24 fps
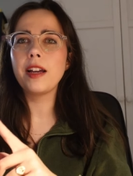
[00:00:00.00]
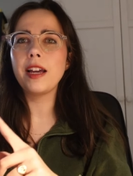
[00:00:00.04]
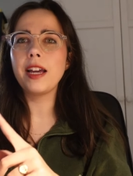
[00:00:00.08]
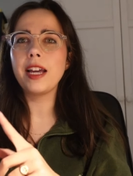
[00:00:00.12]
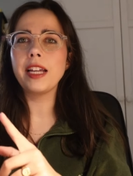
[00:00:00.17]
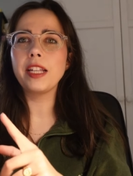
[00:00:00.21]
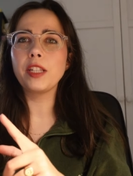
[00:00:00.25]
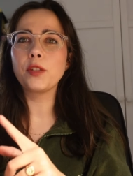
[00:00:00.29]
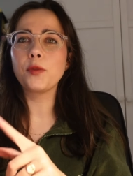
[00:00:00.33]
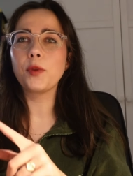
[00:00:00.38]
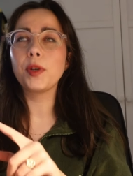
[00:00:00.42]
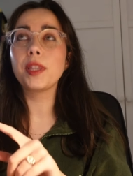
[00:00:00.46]

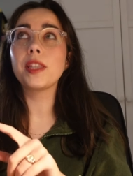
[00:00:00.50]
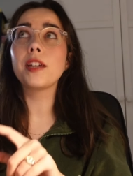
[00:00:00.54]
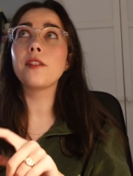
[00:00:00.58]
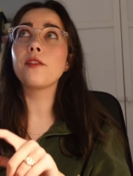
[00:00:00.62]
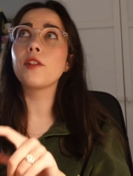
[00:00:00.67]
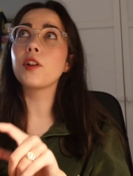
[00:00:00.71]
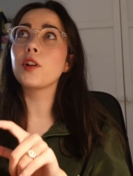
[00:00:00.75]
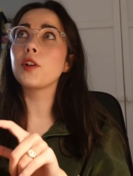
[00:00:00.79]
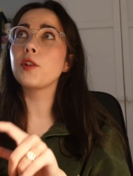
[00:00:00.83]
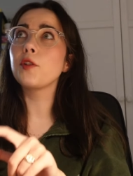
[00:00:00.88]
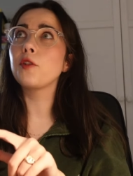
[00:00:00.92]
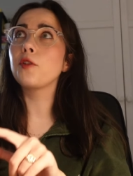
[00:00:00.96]
and
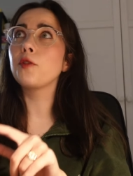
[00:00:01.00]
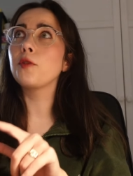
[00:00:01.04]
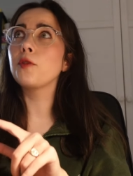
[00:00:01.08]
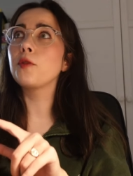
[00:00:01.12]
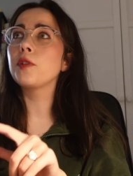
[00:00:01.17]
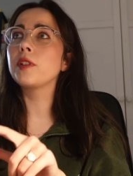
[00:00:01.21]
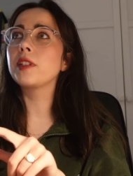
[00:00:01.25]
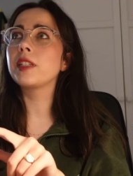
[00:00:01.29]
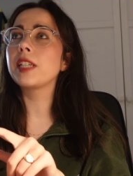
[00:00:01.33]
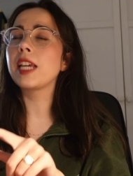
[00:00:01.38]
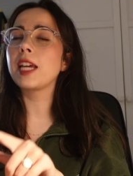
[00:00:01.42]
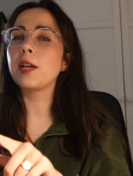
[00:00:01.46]
whenever you
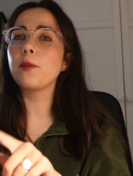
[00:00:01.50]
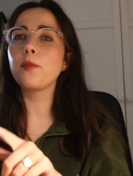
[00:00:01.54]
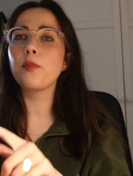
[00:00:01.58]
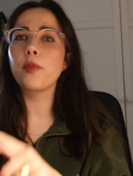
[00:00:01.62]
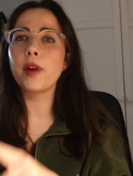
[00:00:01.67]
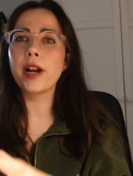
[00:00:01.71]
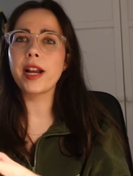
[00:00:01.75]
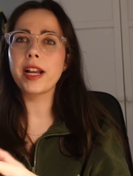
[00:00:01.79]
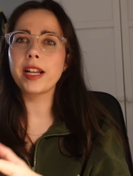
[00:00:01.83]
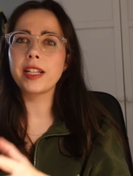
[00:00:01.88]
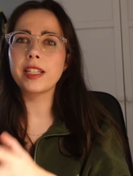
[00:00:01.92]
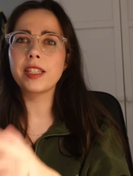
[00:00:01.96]
take
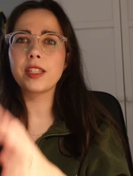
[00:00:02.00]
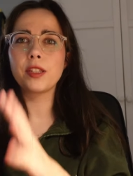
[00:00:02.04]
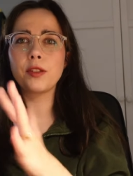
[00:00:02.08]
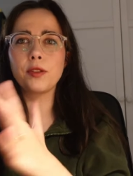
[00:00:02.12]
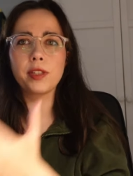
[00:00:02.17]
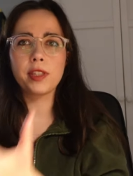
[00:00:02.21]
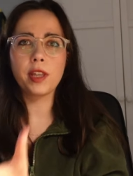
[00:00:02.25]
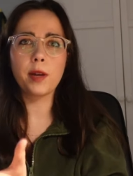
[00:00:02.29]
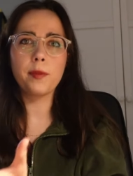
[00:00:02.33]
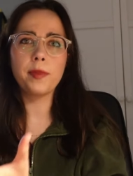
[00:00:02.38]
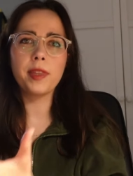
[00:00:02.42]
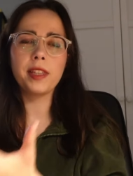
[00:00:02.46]
breaks you
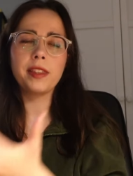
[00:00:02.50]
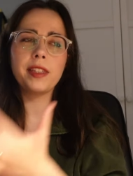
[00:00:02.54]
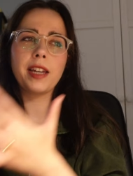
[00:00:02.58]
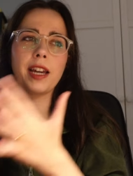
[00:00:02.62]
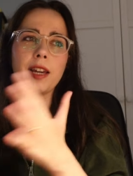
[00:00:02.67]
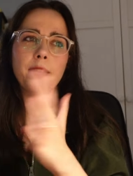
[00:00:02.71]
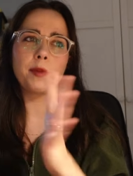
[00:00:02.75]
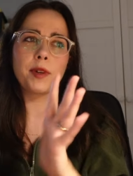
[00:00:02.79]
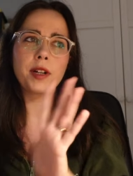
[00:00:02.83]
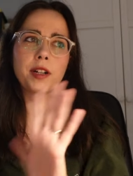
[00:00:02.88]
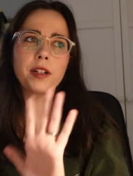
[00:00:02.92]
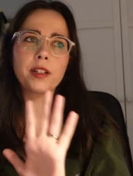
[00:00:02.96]
stop the
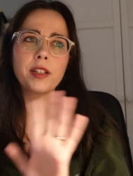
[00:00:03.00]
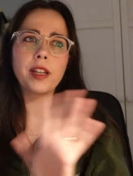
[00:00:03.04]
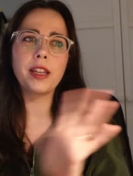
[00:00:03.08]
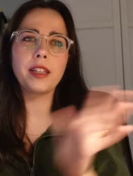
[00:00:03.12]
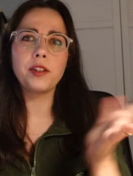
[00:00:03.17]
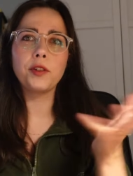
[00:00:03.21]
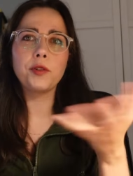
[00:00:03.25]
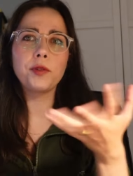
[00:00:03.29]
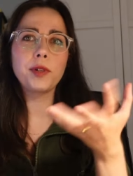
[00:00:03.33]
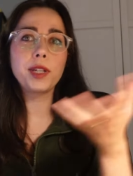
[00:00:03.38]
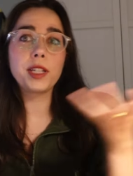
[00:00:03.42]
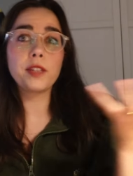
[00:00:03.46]
timer and
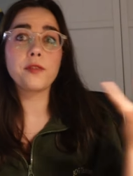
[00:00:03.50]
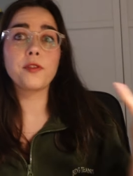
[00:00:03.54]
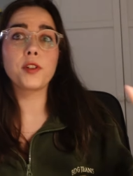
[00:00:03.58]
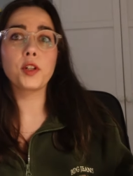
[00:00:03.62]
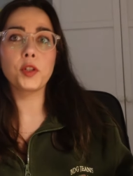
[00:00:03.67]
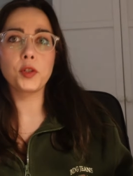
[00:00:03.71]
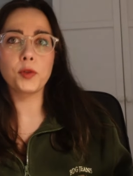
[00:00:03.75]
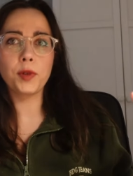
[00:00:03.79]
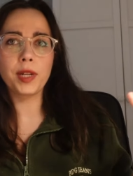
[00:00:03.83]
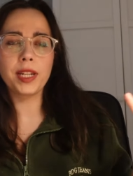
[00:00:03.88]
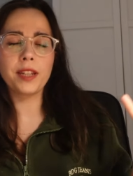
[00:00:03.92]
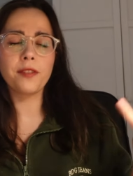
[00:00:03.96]
you read for
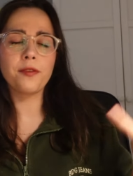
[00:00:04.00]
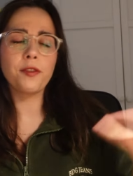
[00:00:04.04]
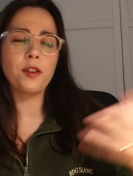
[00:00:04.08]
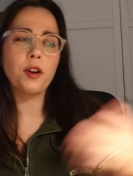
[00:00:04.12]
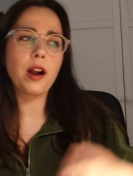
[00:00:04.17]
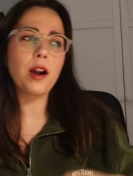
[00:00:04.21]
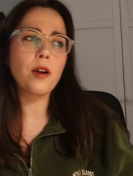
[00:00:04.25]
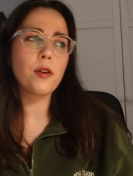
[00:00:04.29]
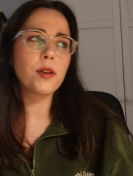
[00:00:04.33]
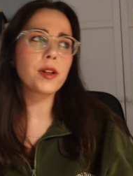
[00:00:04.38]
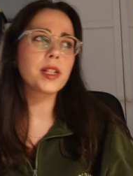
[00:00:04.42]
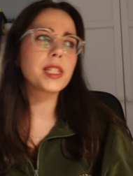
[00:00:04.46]
24
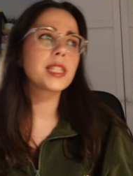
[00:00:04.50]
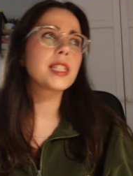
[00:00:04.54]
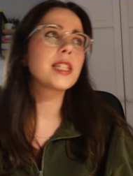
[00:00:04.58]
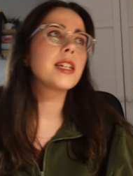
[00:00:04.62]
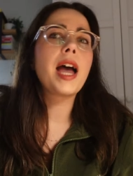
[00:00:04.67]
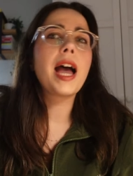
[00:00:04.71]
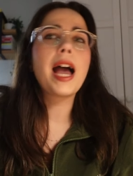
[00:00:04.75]
hours.